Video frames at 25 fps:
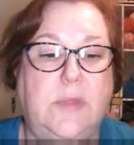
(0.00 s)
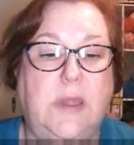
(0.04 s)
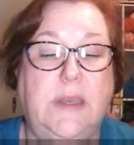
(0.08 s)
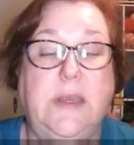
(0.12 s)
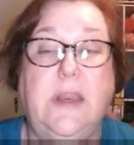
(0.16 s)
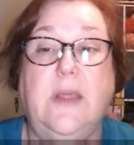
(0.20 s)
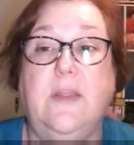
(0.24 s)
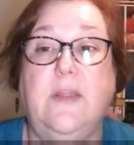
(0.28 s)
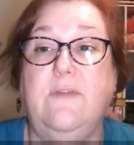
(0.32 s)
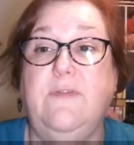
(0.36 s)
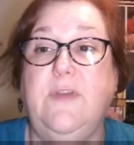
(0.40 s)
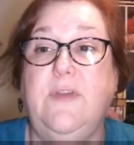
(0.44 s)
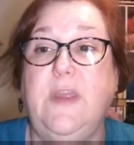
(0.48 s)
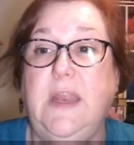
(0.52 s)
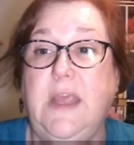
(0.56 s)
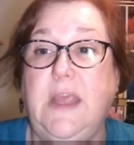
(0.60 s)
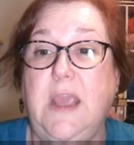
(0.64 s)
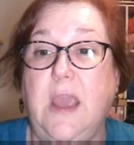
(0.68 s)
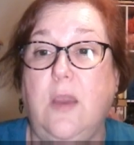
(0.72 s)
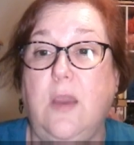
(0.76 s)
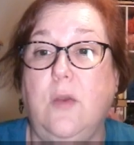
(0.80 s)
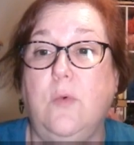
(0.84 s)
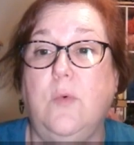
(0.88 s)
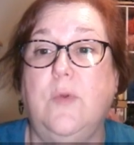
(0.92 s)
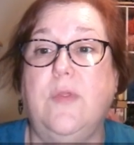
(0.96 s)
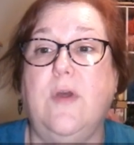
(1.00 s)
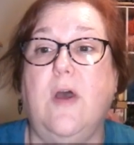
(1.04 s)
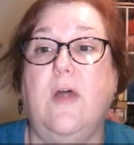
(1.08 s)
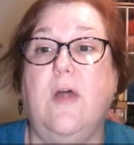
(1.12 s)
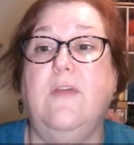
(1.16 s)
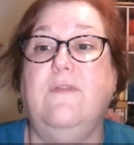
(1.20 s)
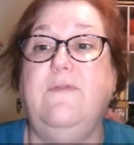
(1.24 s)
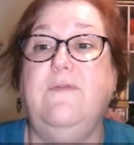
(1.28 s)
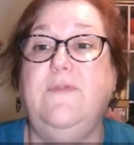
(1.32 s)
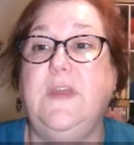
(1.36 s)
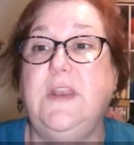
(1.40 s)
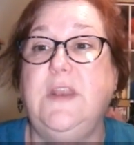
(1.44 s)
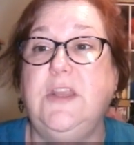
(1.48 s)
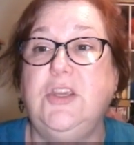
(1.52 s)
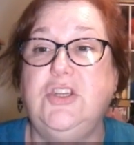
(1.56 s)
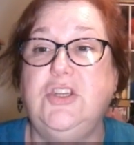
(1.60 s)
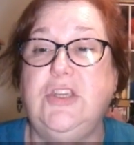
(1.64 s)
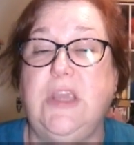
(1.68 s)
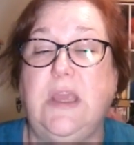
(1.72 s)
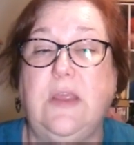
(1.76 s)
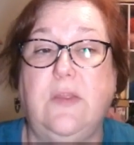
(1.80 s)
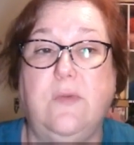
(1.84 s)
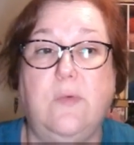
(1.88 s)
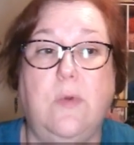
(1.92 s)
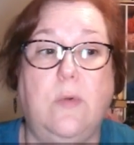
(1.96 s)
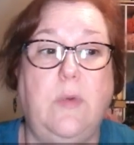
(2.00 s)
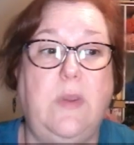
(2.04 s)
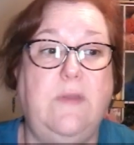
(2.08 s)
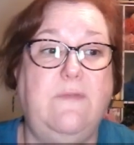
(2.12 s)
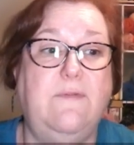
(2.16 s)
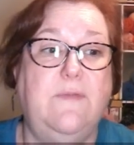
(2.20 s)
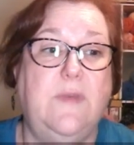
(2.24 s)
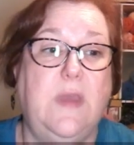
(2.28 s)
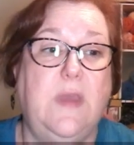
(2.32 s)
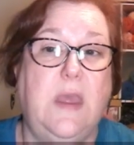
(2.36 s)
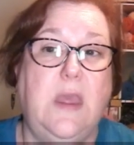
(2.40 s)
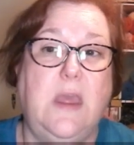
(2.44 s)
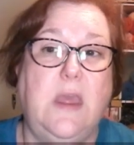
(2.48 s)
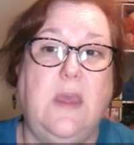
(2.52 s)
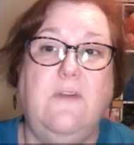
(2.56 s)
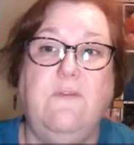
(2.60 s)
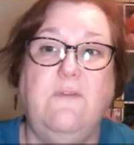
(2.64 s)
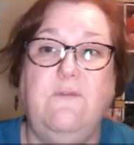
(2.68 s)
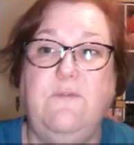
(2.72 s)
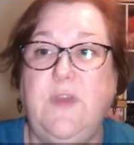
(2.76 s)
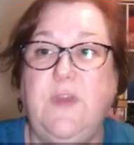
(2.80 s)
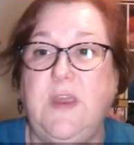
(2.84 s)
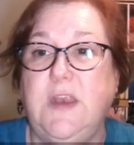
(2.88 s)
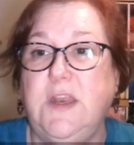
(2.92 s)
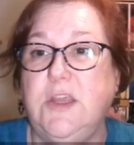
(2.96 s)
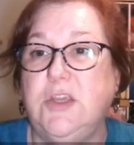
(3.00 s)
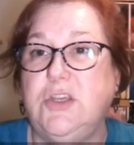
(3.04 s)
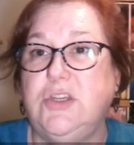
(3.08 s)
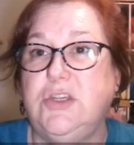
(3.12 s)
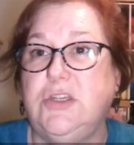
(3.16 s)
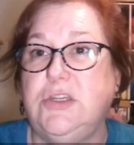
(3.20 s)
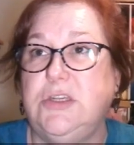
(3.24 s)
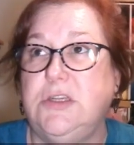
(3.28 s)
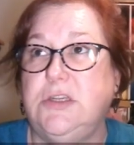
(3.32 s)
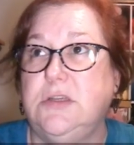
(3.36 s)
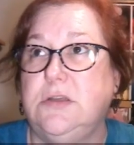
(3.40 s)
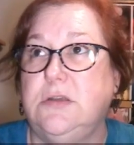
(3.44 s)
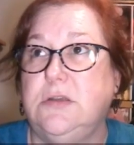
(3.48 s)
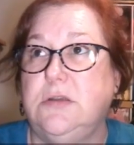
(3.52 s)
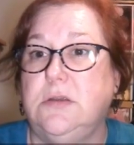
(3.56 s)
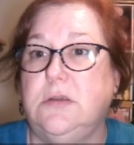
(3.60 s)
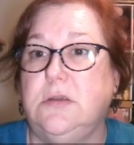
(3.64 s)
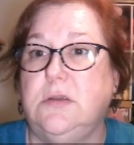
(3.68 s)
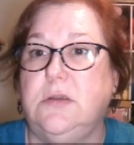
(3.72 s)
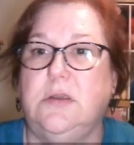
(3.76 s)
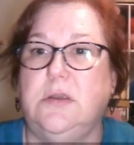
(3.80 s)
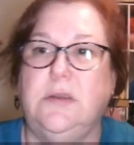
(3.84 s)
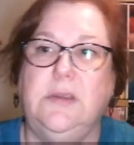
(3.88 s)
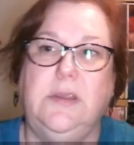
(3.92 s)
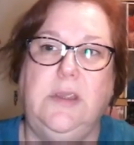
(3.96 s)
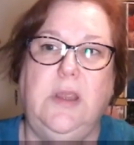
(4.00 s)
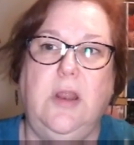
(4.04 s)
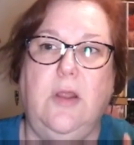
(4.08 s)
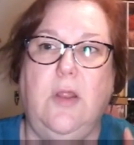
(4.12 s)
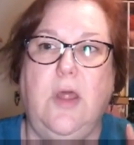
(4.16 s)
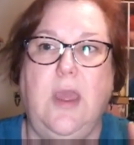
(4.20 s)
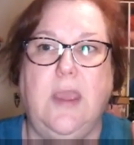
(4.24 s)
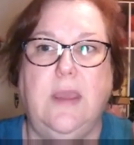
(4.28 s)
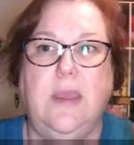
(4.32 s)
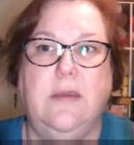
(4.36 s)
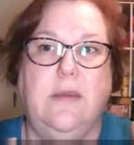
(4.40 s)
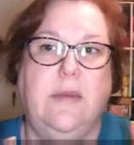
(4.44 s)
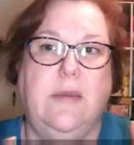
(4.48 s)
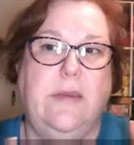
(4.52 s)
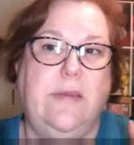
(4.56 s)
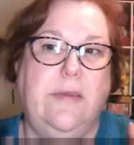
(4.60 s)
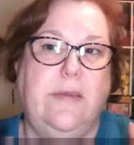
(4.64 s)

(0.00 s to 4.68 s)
another video with all the finishings where we finished, like